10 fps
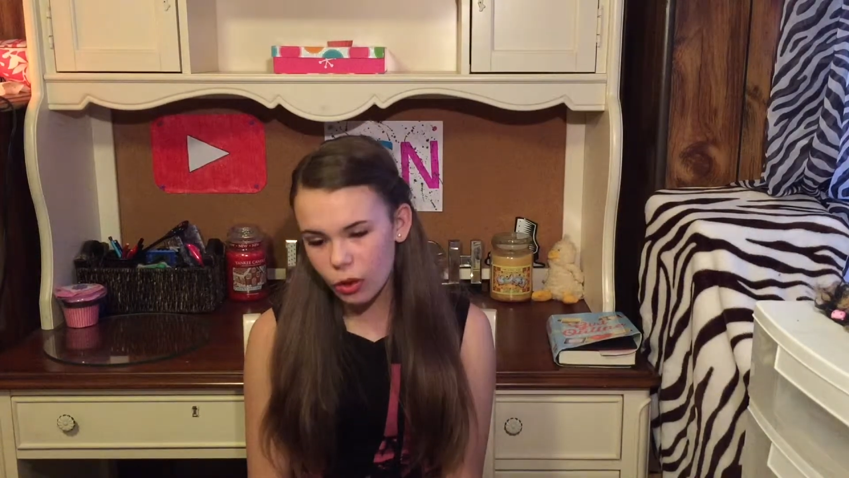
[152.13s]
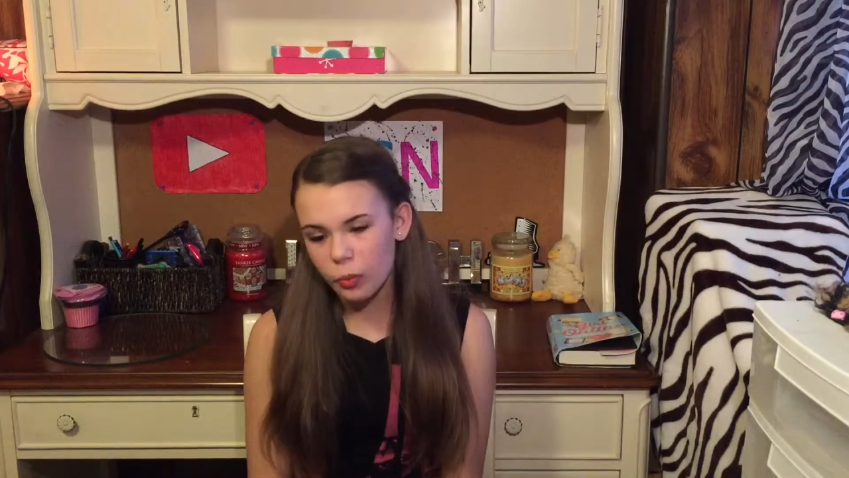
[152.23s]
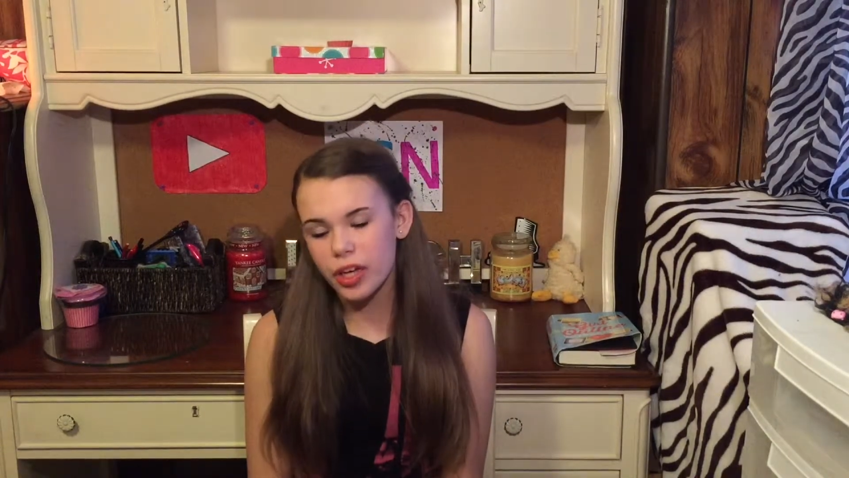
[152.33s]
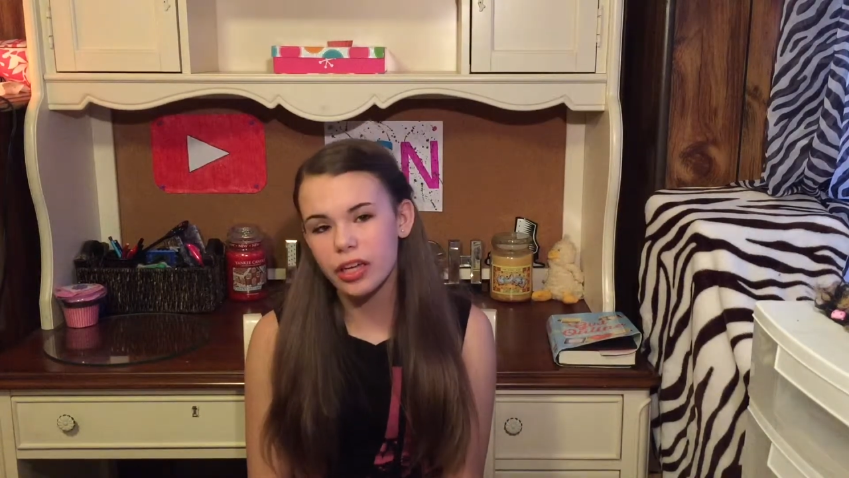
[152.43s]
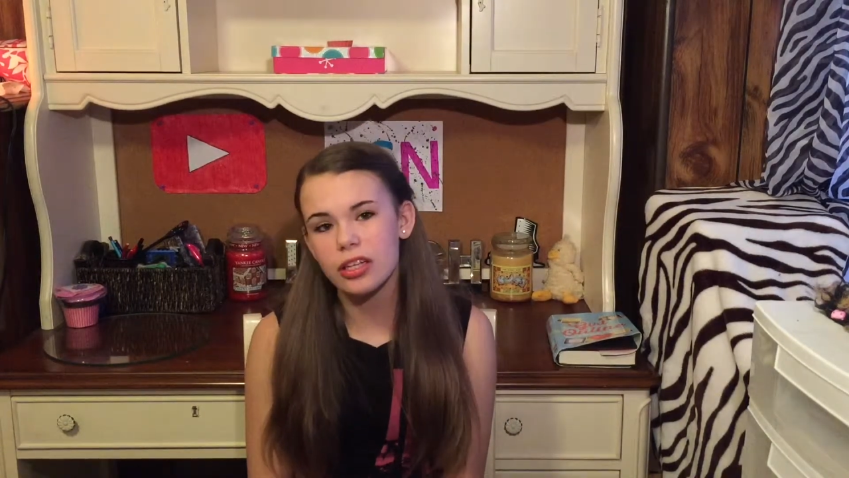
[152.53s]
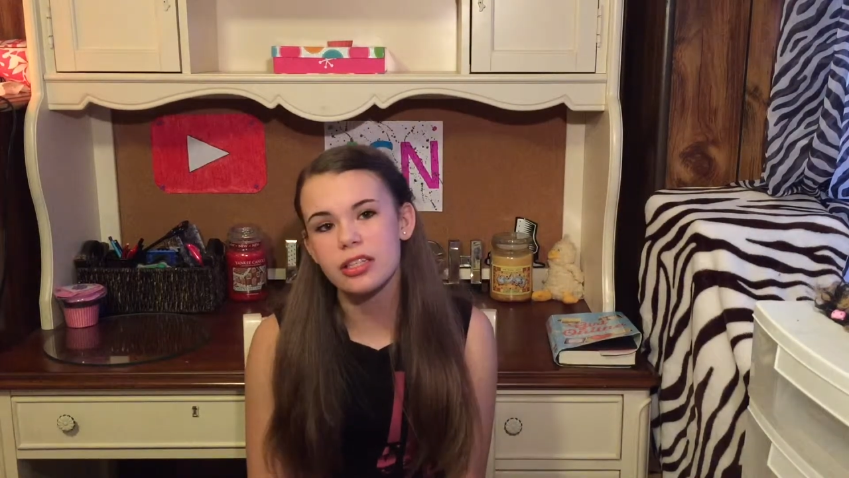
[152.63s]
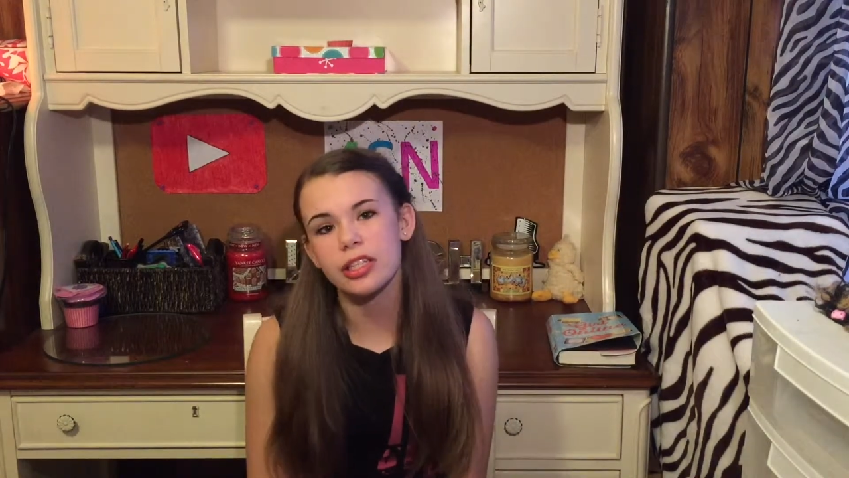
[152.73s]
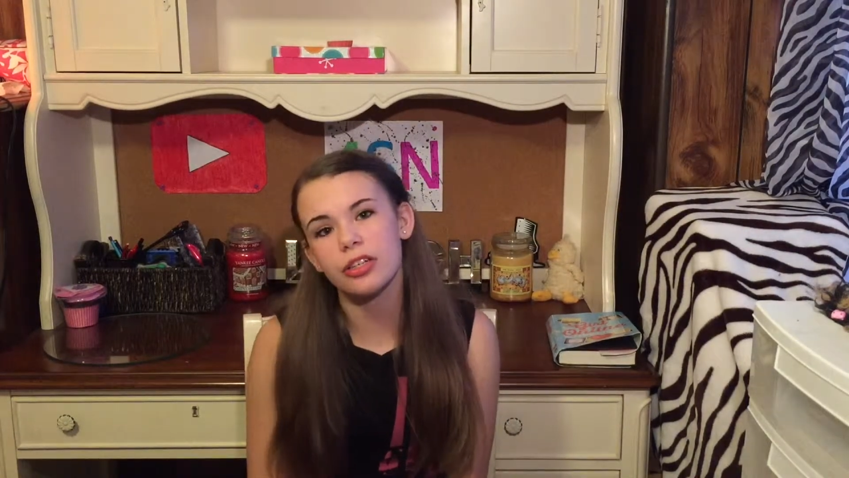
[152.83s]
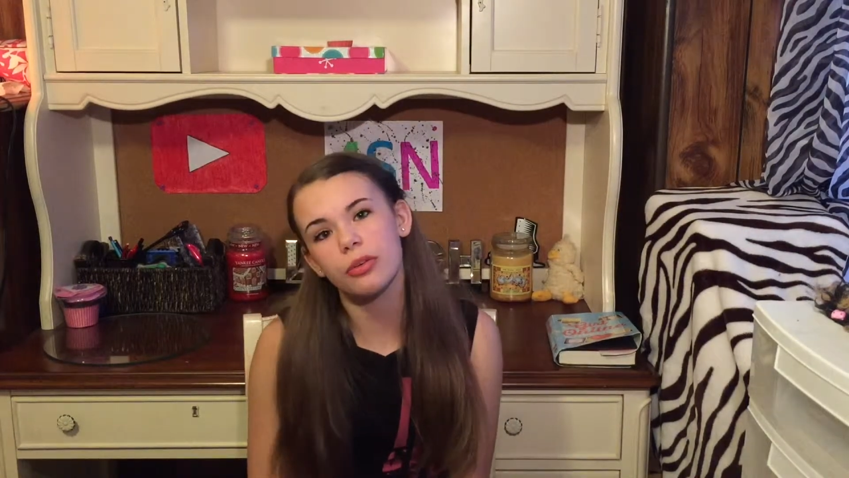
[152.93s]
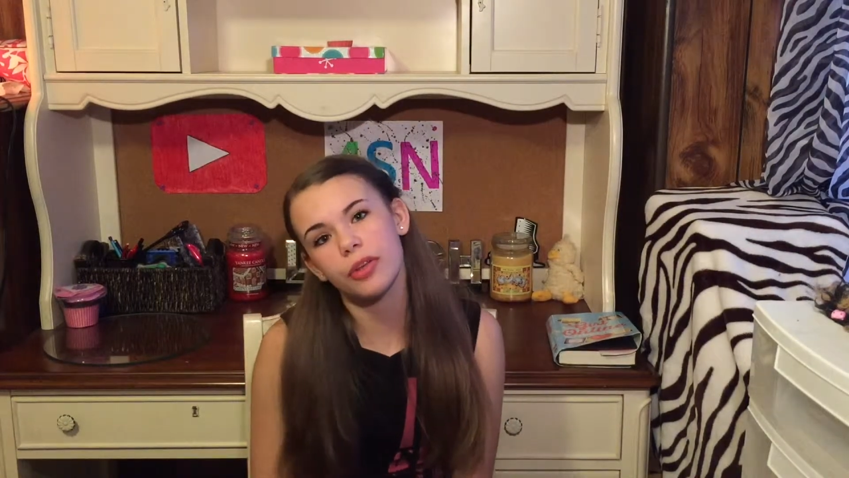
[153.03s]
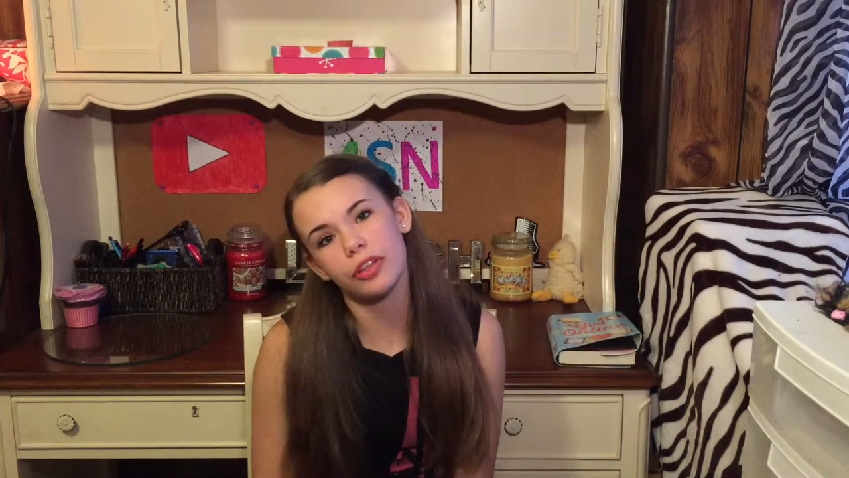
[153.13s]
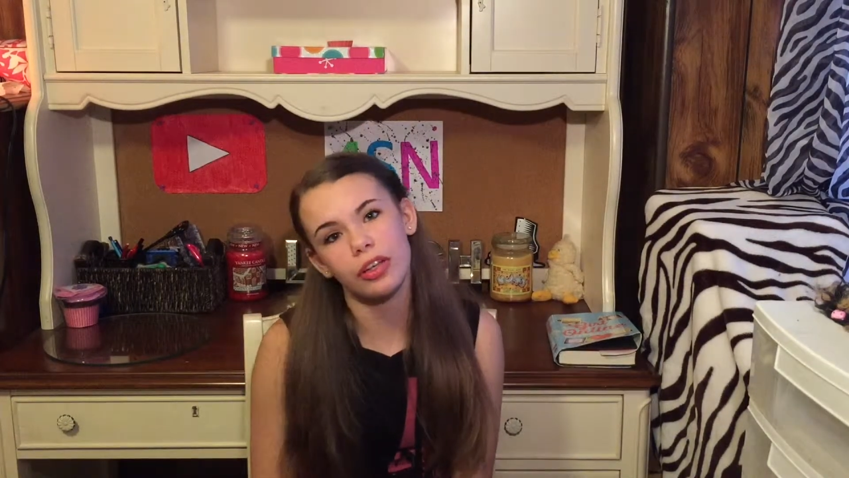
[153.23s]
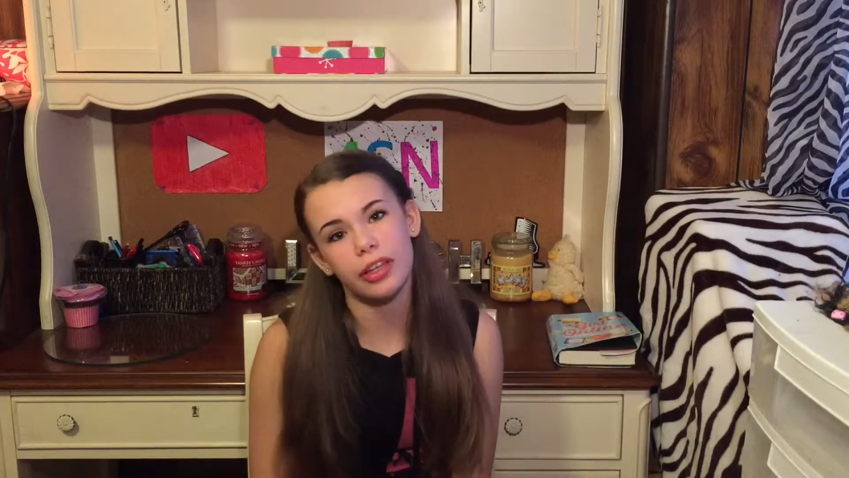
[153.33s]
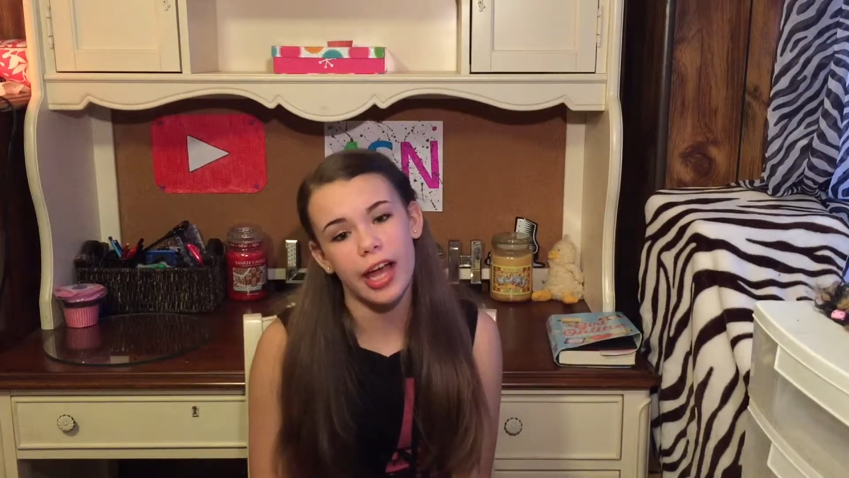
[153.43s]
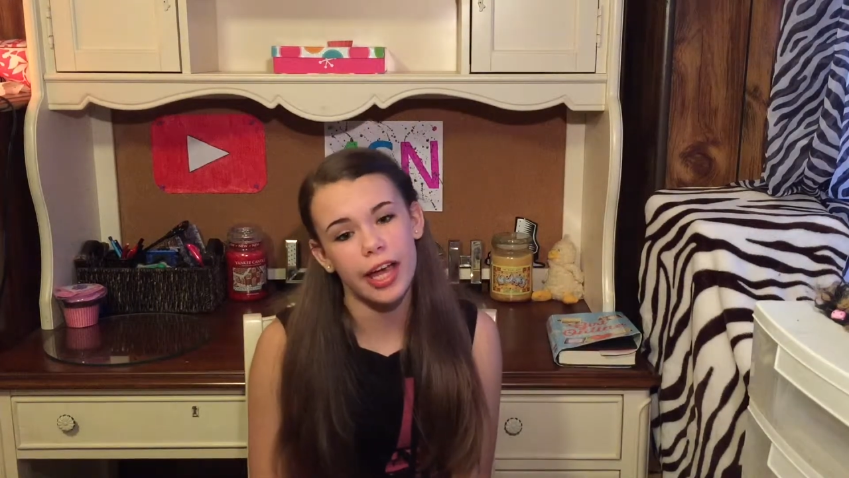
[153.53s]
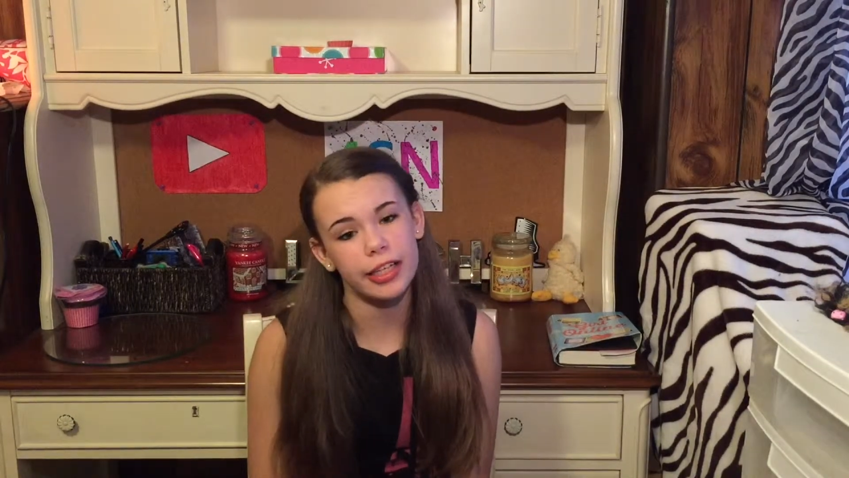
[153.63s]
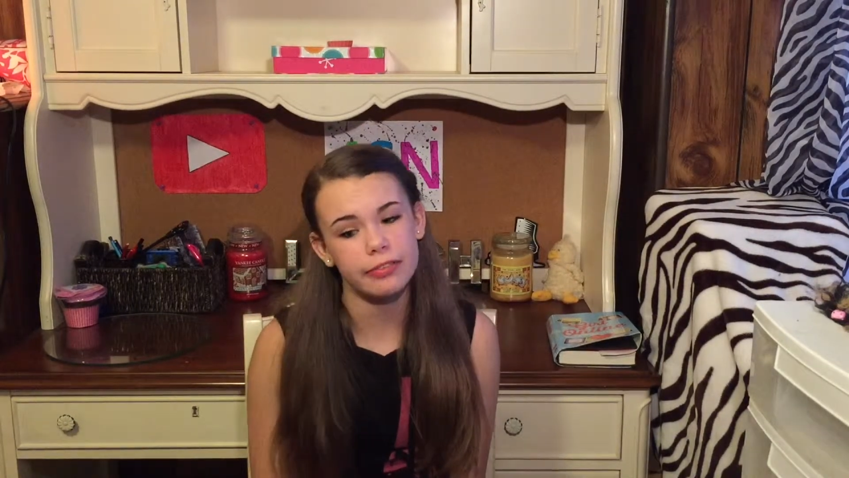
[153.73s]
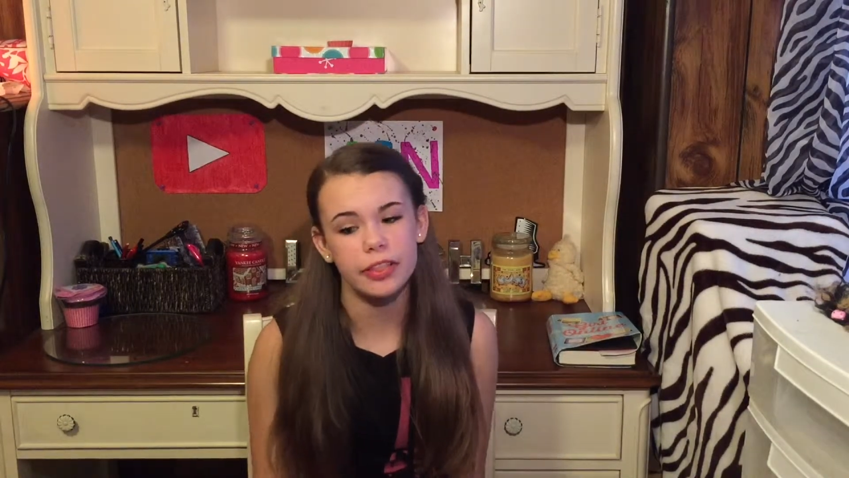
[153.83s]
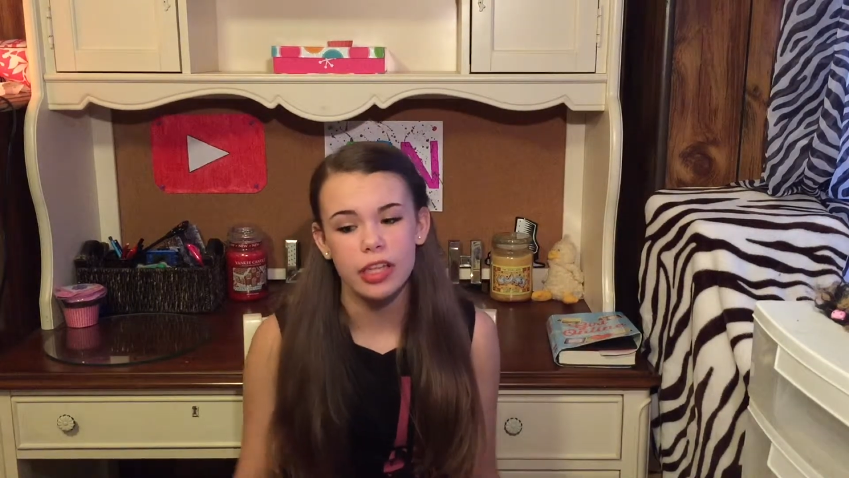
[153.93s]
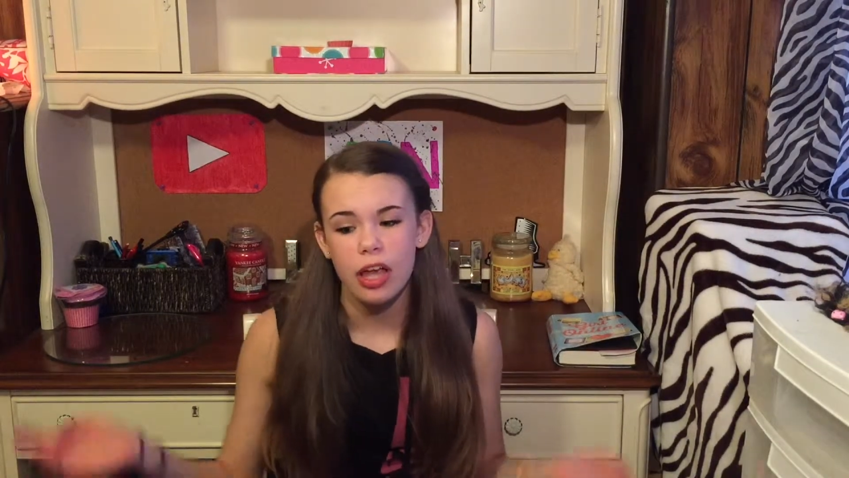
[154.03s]
We continued with our
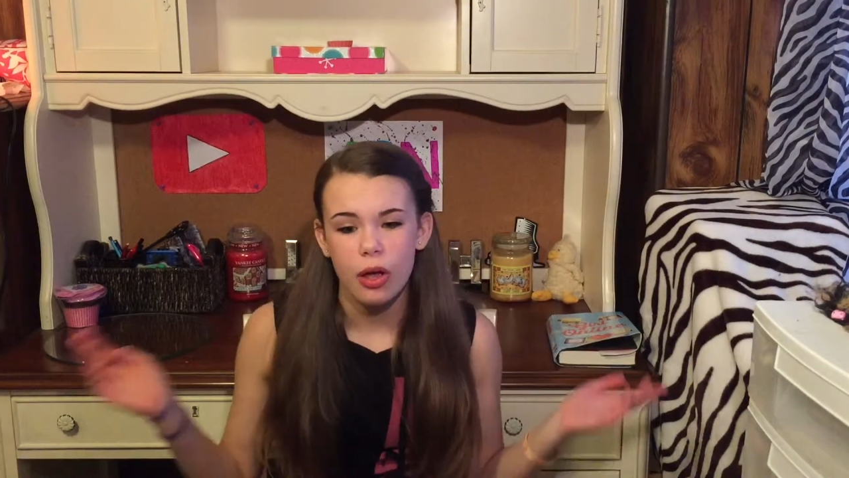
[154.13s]
lives,